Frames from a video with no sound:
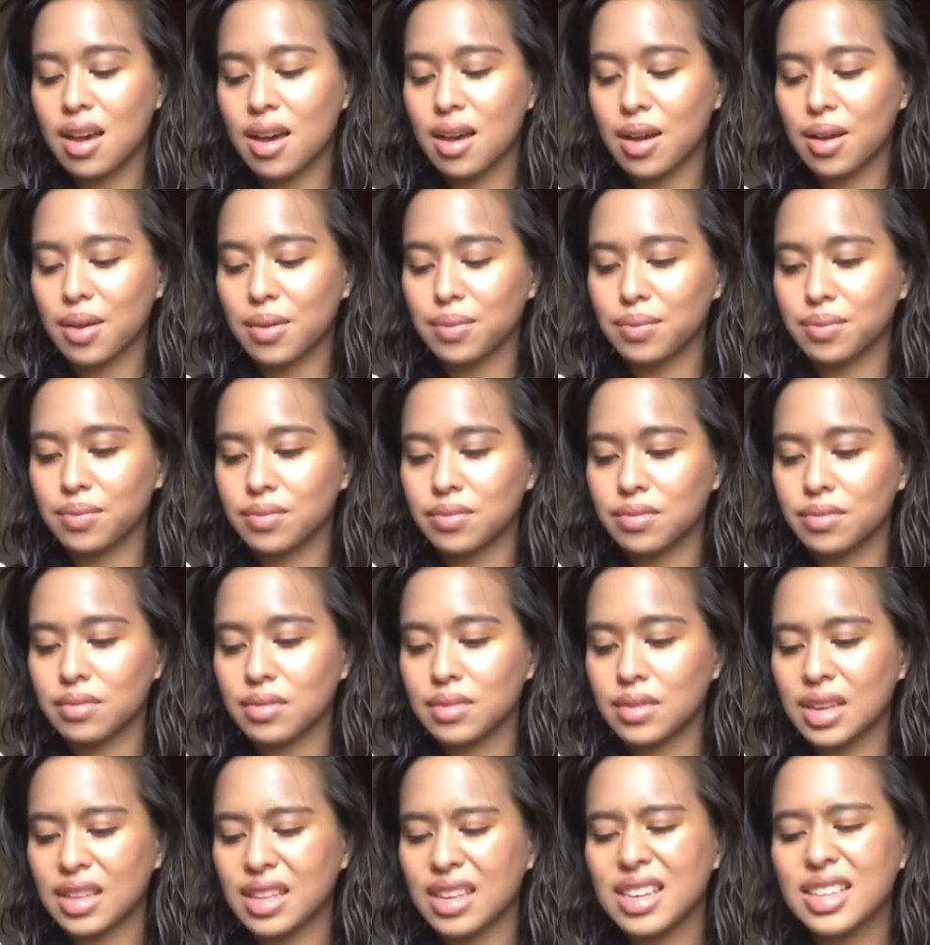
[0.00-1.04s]
I
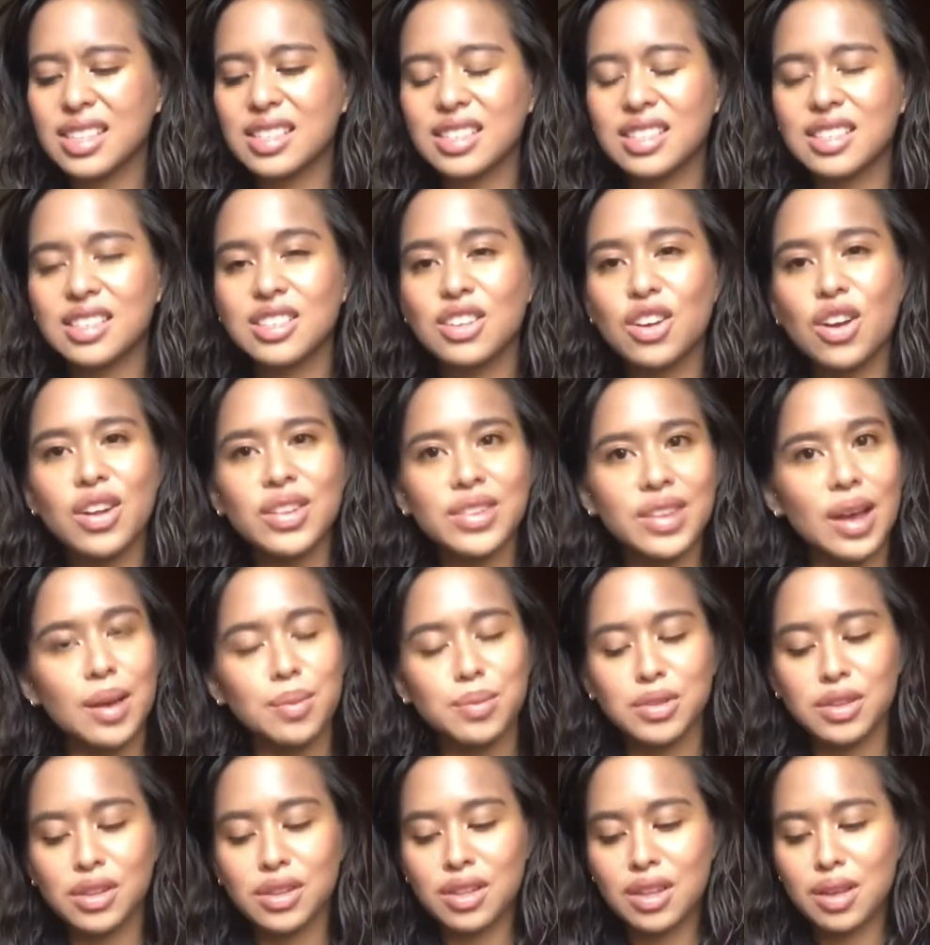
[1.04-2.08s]
think it's called
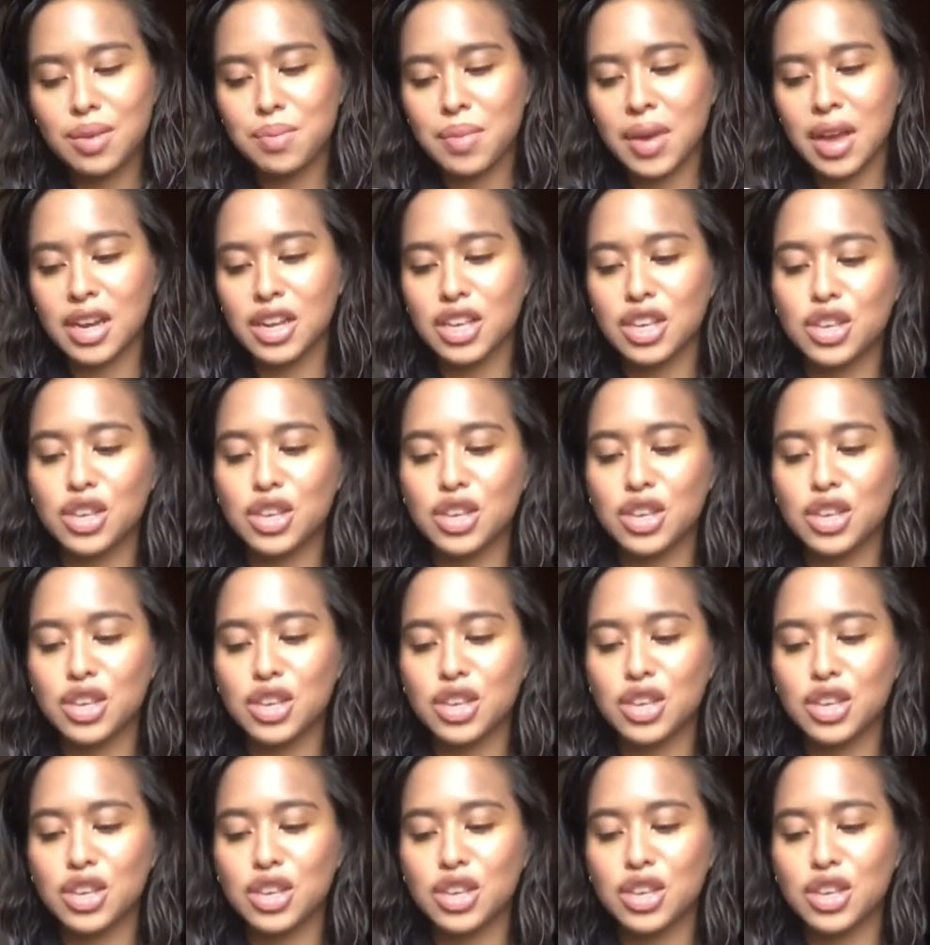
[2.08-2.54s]
Absolutely Matte